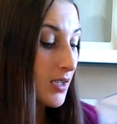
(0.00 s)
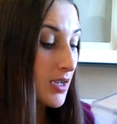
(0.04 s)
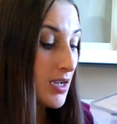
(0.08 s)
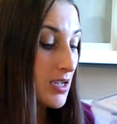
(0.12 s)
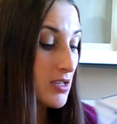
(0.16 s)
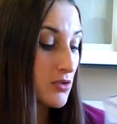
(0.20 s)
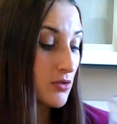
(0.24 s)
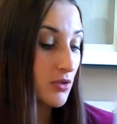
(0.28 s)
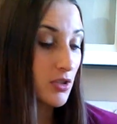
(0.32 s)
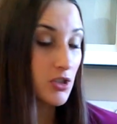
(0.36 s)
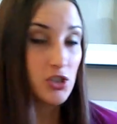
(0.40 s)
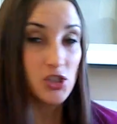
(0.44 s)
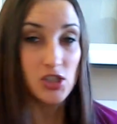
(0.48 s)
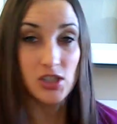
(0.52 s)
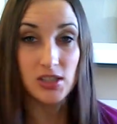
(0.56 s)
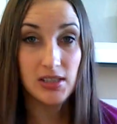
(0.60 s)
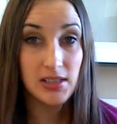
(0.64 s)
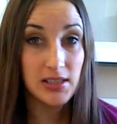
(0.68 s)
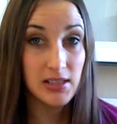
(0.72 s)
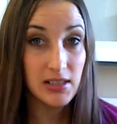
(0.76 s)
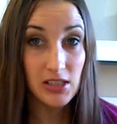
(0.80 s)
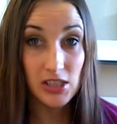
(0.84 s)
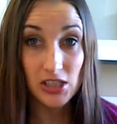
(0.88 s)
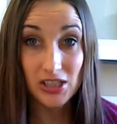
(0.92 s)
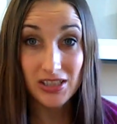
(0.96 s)
And you can just
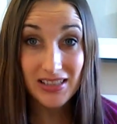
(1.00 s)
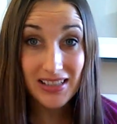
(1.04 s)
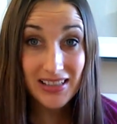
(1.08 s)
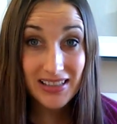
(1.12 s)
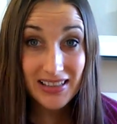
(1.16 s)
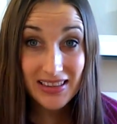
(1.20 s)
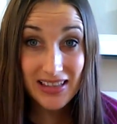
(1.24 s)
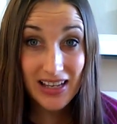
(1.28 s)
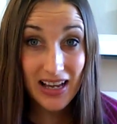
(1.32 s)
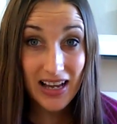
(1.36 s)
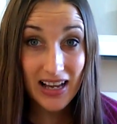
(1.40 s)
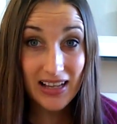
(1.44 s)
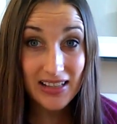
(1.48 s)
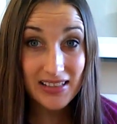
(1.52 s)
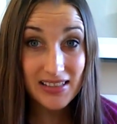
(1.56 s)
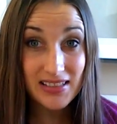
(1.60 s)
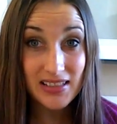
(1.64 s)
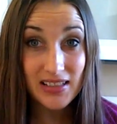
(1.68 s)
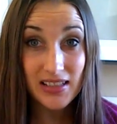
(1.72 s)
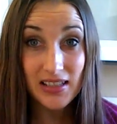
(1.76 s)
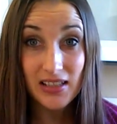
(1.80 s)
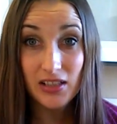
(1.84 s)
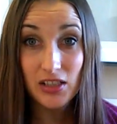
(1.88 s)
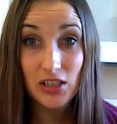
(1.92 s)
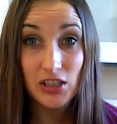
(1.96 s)
eat it just like
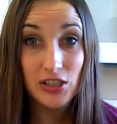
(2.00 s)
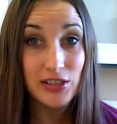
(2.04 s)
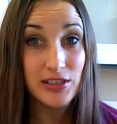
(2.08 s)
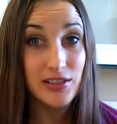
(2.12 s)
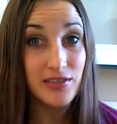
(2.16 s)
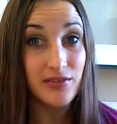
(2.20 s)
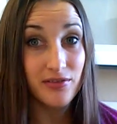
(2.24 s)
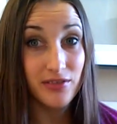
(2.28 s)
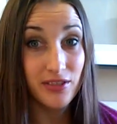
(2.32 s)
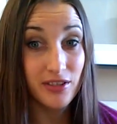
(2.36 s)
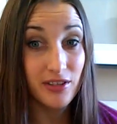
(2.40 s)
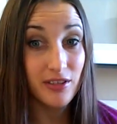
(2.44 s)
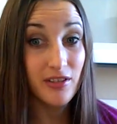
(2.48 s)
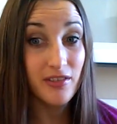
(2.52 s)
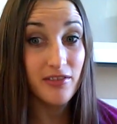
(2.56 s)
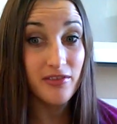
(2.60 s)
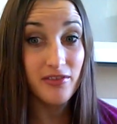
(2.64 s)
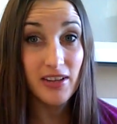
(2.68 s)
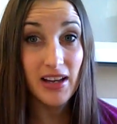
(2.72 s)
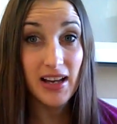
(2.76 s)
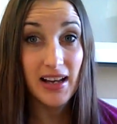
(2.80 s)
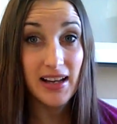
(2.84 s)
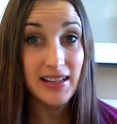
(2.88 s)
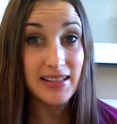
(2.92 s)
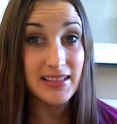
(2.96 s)
that. It cooks very
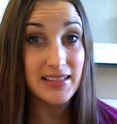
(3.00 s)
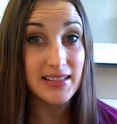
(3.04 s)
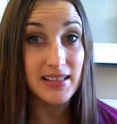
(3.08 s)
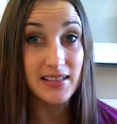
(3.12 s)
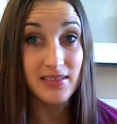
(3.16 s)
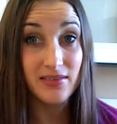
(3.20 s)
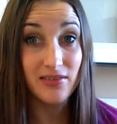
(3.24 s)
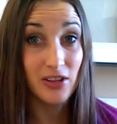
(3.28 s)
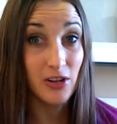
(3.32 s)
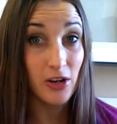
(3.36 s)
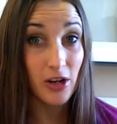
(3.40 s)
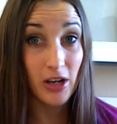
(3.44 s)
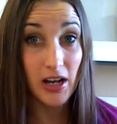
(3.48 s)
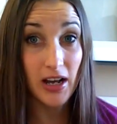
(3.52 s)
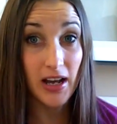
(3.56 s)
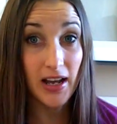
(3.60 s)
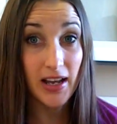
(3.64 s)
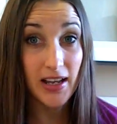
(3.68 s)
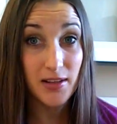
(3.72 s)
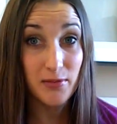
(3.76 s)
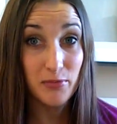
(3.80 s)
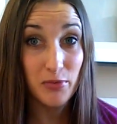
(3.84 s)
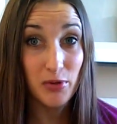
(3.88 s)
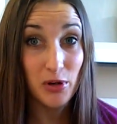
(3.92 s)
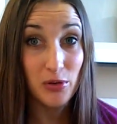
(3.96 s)
fast. It's very
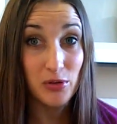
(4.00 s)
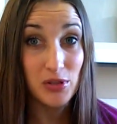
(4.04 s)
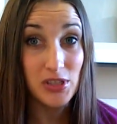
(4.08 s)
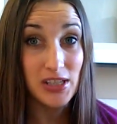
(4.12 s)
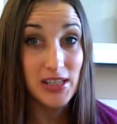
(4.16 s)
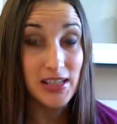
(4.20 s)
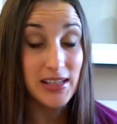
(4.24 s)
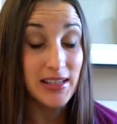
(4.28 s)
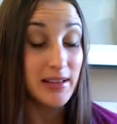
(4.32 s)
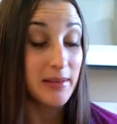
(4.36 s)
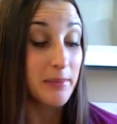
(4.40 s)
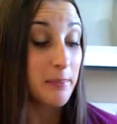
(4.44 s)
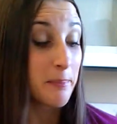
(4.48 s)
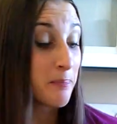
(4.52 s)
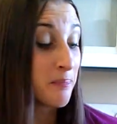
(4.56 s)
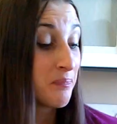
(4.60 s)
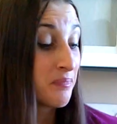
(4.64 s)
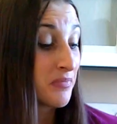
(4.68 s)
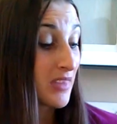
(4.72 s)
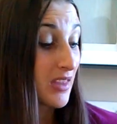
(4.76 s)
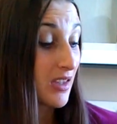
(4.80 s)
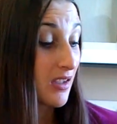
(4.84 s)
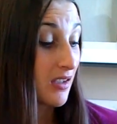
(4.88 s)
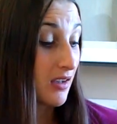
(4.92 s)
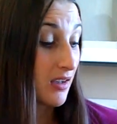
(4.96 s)
high in protein.
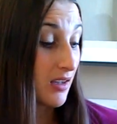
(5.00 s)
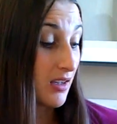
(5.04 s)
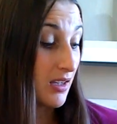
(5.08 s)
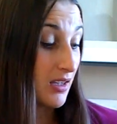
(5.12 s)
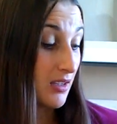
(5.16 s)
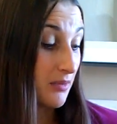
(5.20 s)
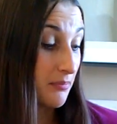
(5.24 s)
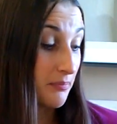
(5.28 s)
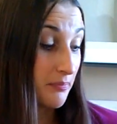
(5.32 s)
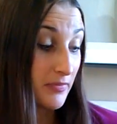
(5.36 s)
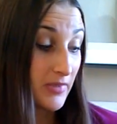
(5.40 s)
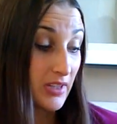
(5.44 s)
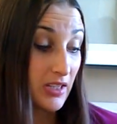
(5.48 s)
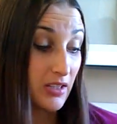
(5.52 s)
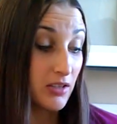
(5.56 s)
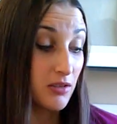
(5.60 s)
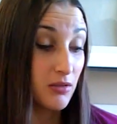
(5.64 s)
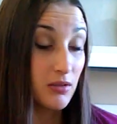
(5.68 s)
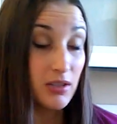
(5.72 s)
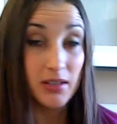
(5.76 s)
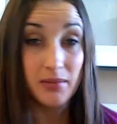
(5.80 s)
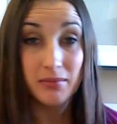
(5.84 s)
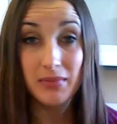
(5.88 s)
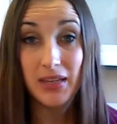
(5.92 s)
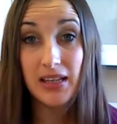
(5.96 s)

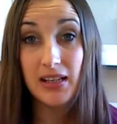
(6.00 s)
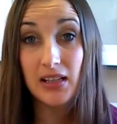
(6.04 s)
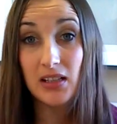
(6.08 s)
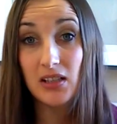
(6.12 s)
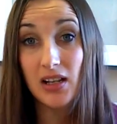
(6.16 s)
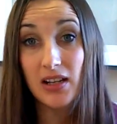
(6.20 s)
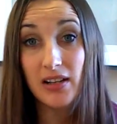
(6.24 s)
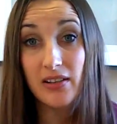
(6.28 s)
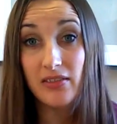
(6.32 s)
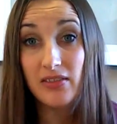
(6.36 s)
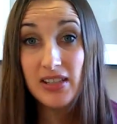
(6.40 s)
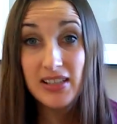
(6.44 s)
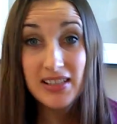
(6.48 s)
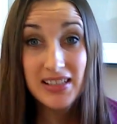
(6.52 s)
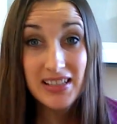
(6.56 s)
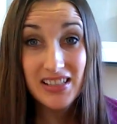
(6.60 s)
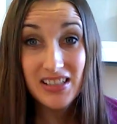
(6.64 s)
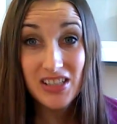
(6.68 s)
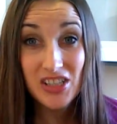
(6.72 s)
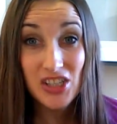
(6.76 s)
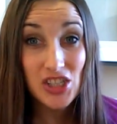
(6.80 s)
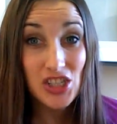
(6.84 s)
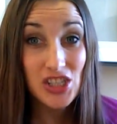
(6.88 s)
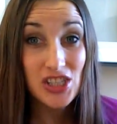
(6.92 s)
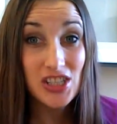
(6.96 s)
You can make a lot of
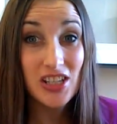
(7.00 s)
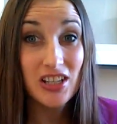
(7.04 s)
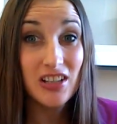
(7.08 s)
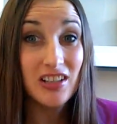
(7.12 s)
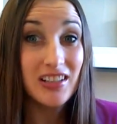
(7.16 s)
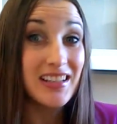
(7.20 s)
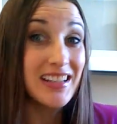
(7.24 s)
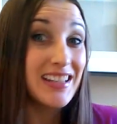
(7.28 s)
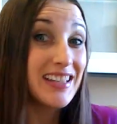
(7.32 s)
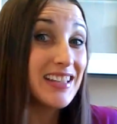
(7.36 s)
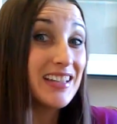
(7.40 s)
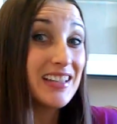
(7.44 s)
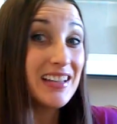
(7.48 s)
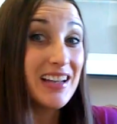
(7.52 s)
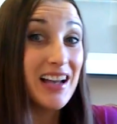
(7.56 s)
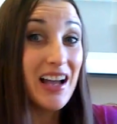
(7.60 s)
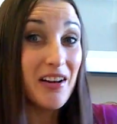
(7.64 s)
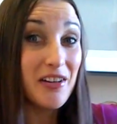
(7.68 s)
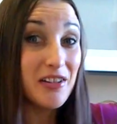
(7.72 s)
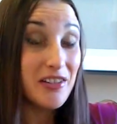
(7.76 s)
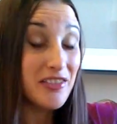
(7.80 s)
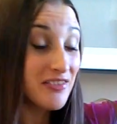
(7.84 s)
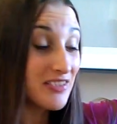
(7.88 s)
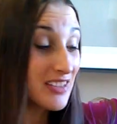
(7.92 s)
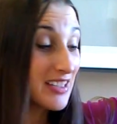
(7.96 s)
Indian dishes
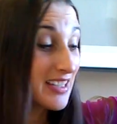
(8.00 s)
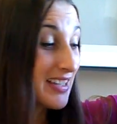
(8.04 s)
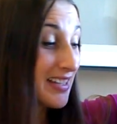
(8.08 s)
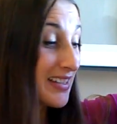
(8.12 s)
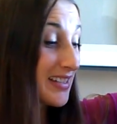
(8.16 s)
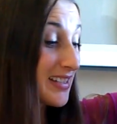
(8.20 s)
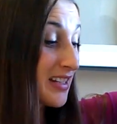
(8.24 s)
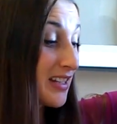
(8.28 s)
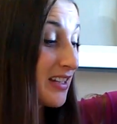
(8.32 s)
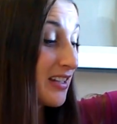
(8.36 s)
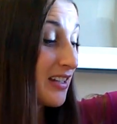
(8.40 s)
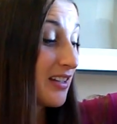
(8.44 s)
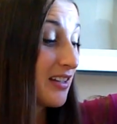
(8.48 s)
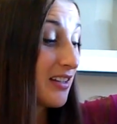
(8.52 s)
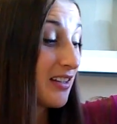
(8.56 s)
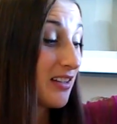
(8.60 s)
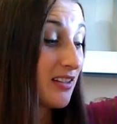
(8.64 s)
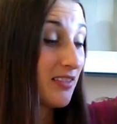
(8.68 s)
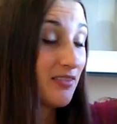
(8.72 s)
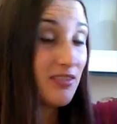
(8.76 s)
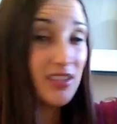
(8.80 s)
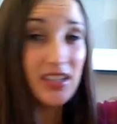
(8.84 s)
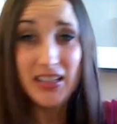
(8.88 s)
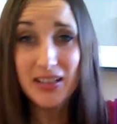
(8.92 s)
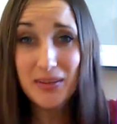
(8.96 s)
out of it,
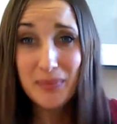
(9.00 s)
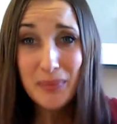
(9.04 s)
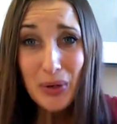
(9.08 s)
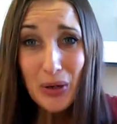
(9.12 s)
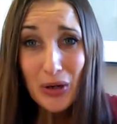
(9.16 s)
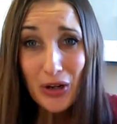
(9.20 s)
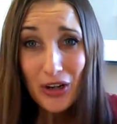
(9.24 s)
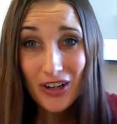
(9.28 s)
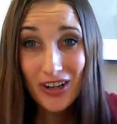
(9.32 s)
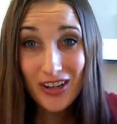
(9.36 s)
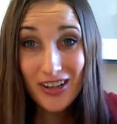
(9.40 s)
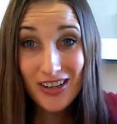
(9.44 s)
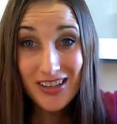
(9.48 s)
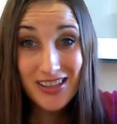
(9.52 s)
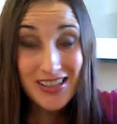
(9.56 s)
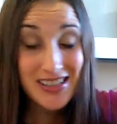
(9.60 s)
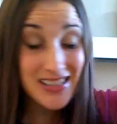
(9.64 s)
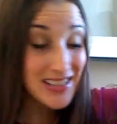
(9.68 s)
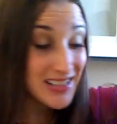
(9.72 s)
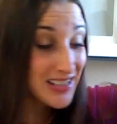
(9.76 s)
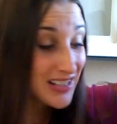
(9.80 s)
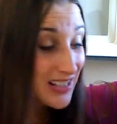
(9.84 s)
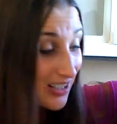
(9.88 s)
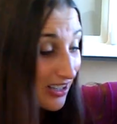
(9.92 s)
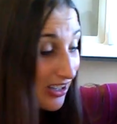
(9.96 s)
vegan
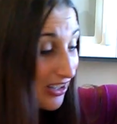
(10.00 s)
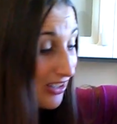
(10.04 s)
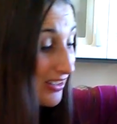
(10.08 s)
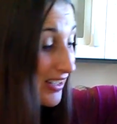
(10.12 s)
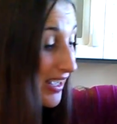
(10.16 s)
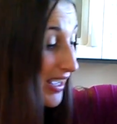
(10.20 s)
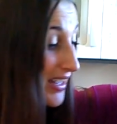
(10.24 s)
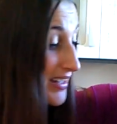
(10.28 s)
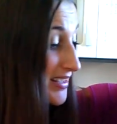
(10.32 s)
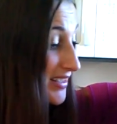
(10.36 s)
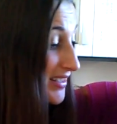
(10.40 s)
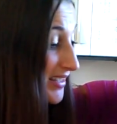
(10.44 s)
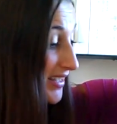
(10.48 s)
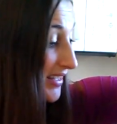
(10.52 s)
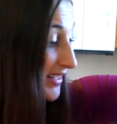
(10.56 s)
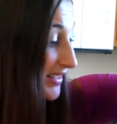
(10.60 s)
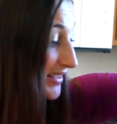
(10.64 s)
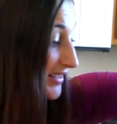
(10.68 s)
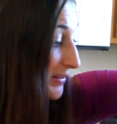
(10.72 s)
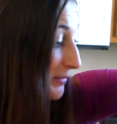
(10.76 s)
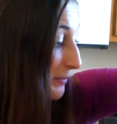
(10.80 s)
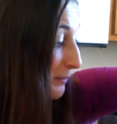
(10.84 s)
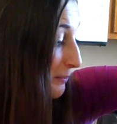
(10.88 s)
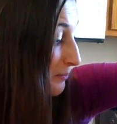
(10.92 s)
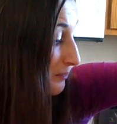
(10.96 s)
burgers, all kinds of
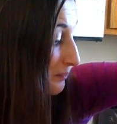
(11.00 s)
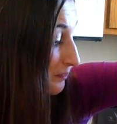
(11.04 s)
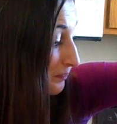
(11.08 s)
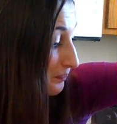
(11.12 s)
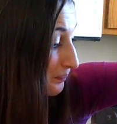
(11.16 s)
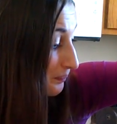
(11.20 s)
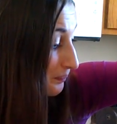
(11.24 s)
things.